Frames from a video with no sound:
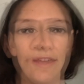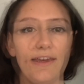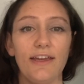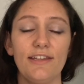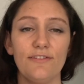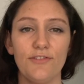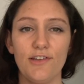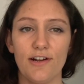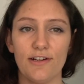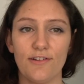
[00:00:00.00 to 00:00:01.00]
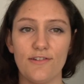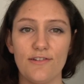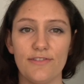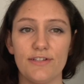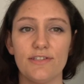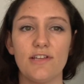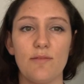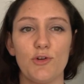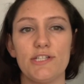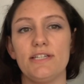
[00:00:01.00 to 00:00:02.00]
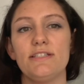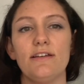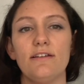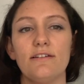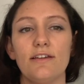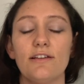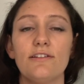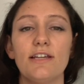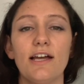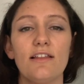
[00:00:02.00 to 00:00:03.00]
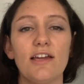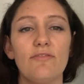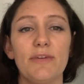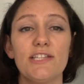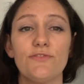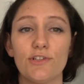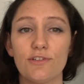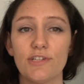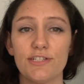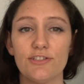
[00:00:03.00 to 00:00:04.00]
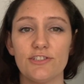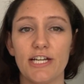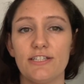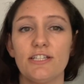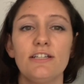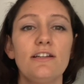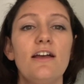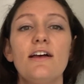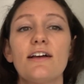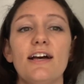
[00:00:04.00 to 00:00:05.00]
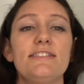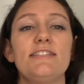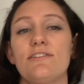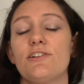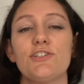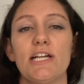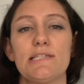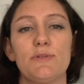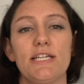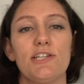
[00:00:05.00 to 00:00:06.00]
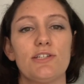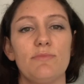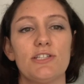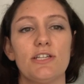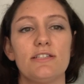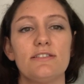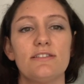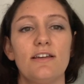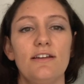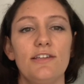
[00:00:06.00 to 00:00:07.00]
In the full article, there's a lot more detail, including how LifeMade's vertical integration cuts down on transportation emissions.